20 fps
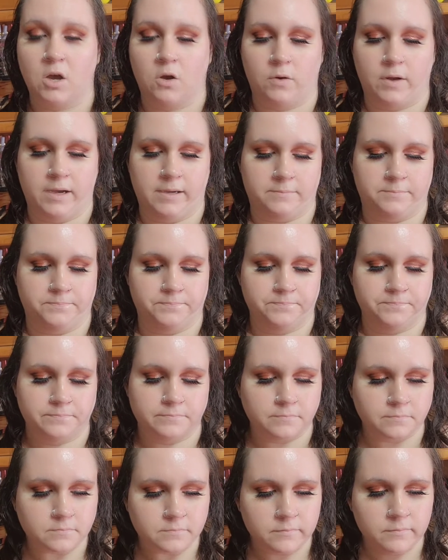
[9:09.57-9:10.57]
Okay.
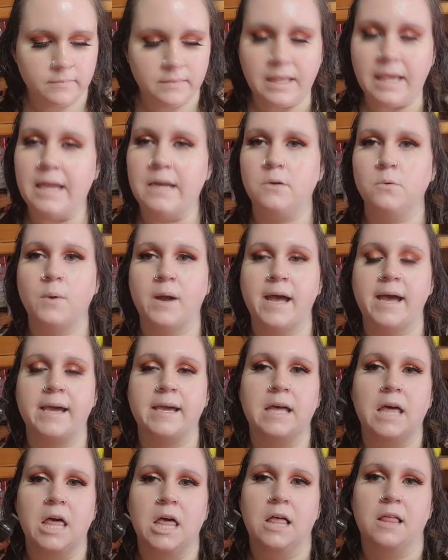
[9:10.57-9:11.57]
In a
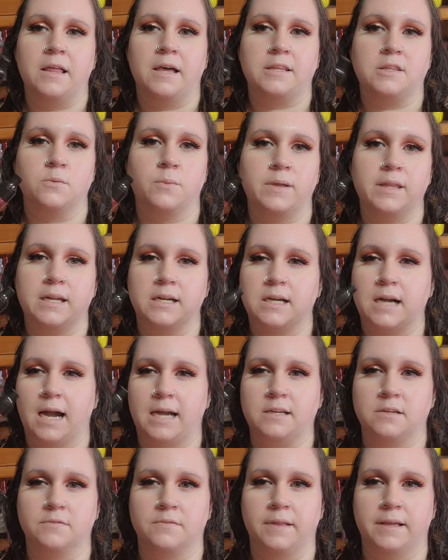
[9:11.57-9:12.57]
way, like the way that it
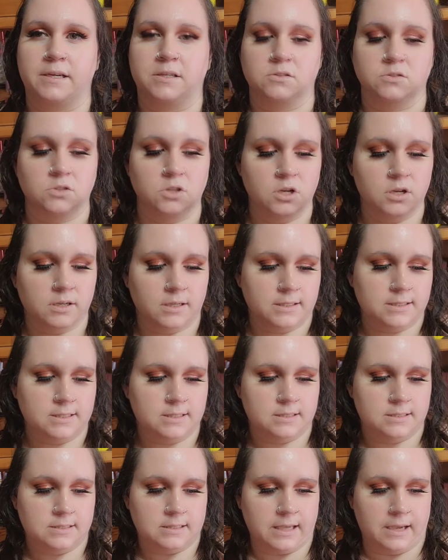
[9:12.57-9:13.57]
kind of like
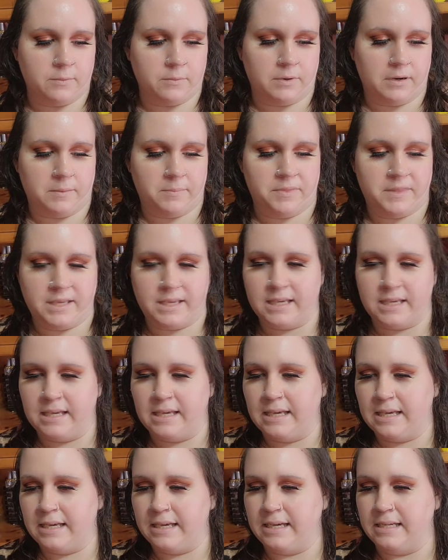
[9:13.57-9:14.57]
looks and what I'm
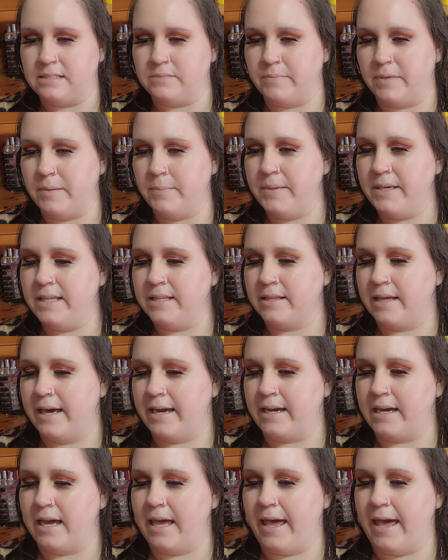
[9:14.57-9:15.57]
thinking is maybe
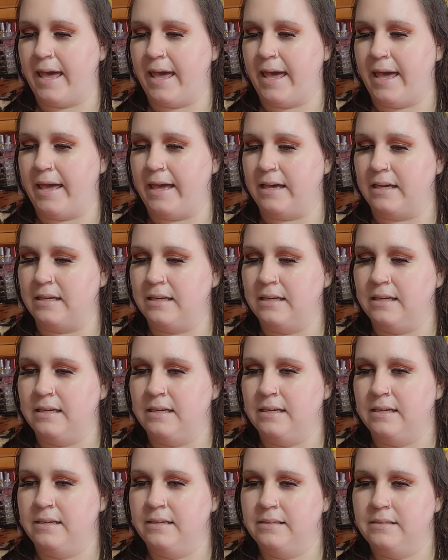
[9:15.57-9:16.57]
like a,
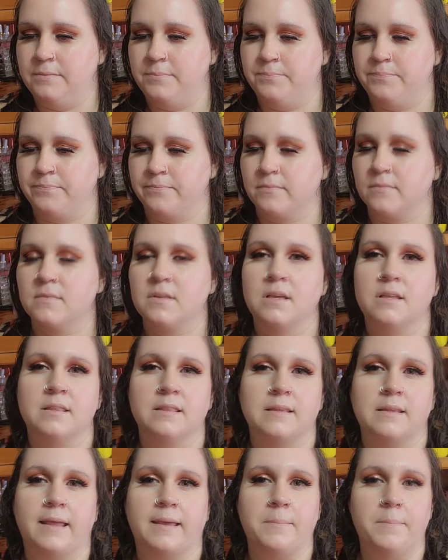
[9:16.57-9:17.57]

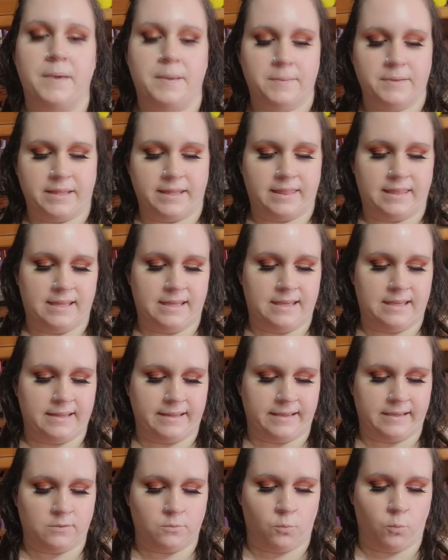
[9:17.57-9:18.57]
like maybe like the
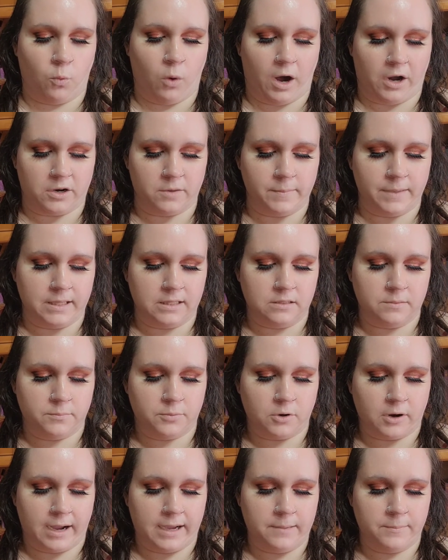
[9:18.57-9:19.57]
like watermelon
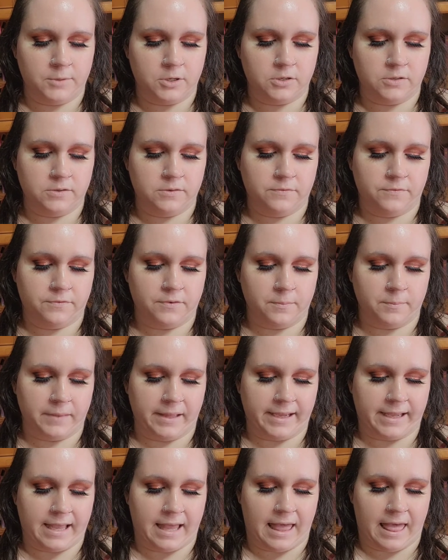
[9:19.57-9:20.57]
primer from
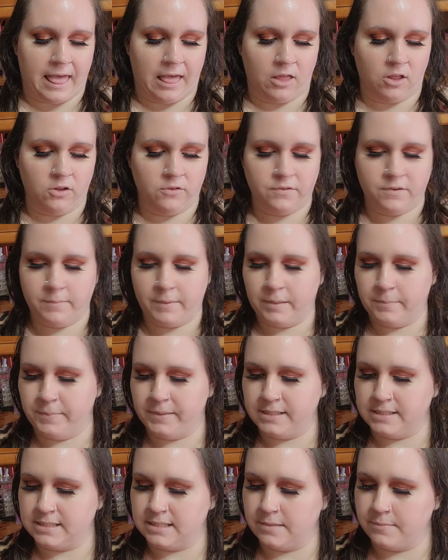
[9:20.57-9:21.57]
like e.l.f. It might
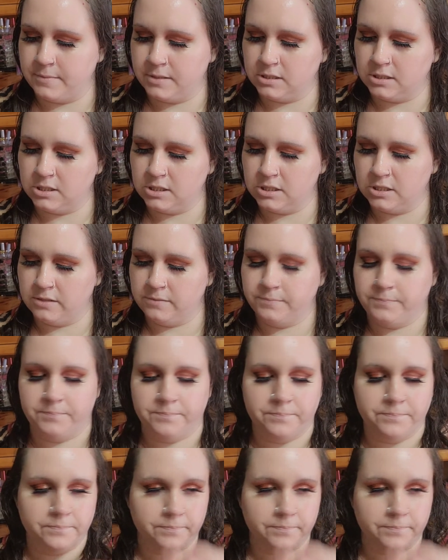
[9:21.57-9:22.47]
be similar.